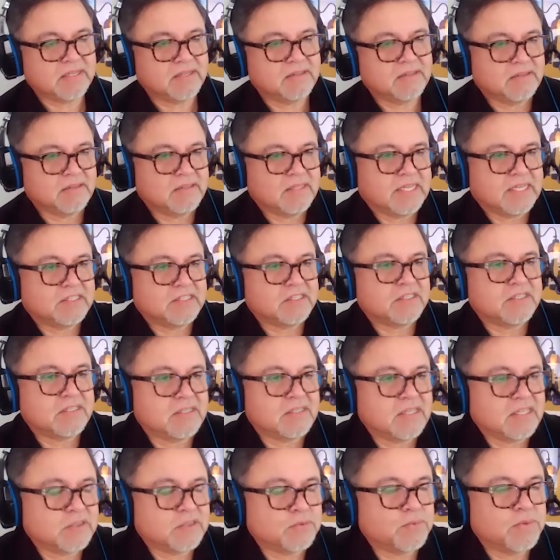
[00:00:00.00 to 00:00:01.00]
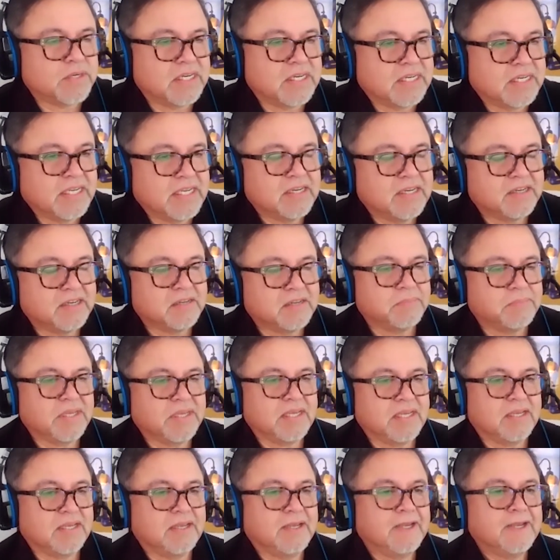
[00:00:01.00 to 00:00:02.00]
That's what it needed to
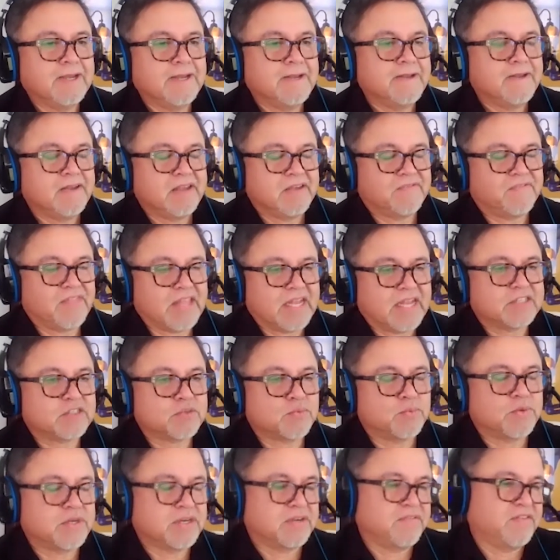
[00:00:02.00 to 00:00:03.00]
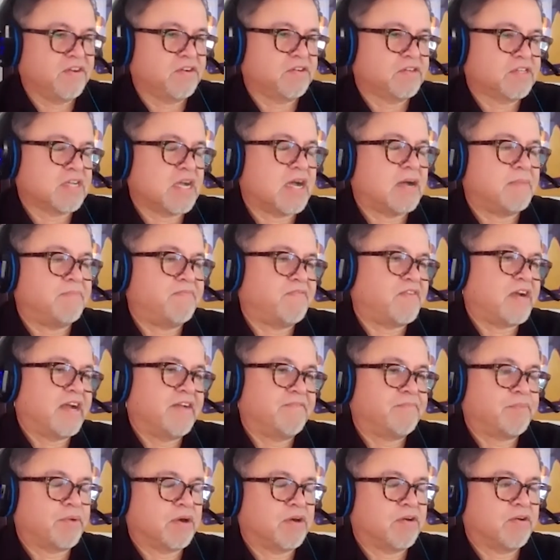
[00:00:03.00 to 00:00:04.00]
be, if that's one of your top
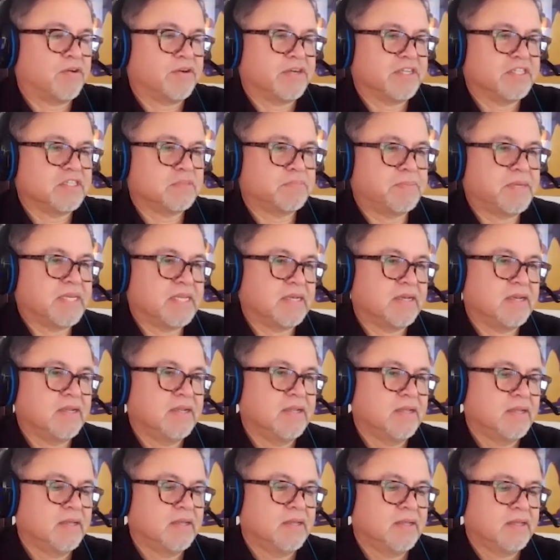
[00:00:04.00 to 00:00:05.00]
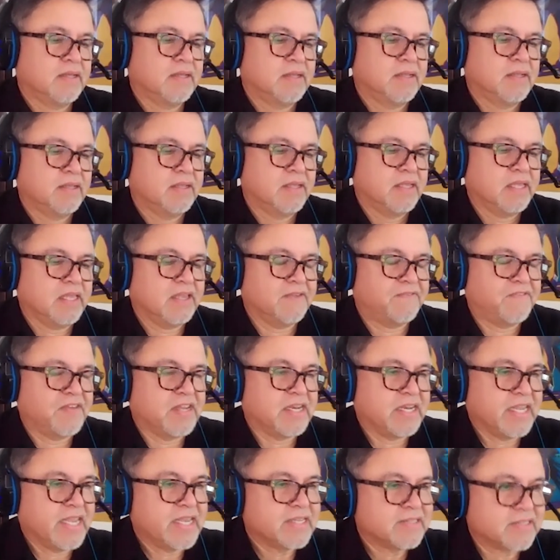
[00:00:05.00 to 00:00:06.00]
5 priorities. But if
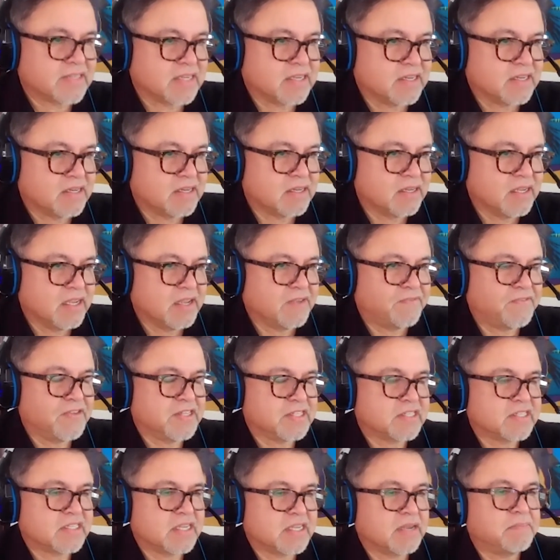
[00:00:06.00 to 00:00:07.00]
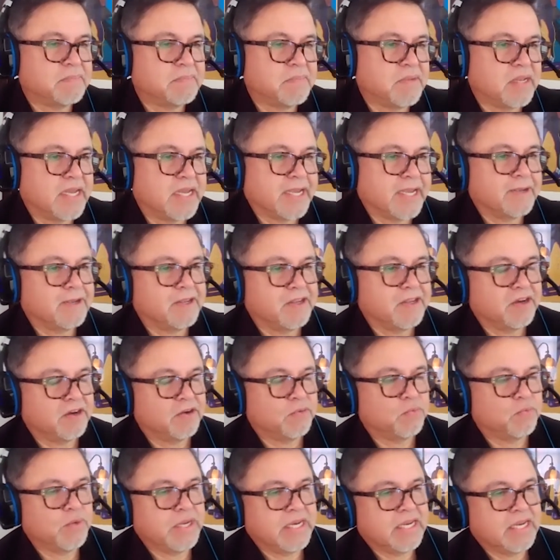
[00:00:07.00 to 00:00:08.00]
it isn't, if it's something like,
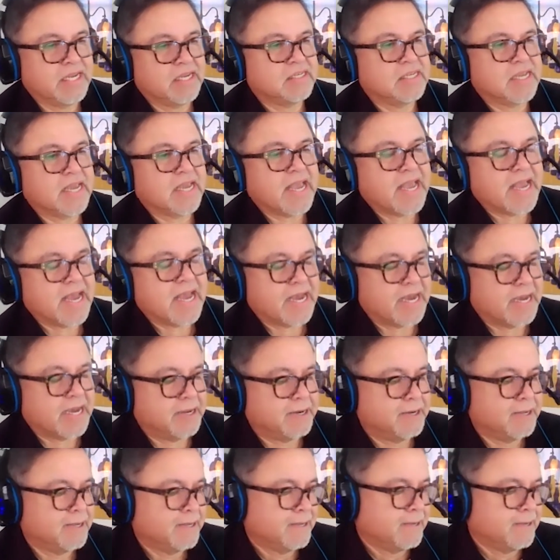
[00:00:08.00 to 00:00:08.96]
we need to add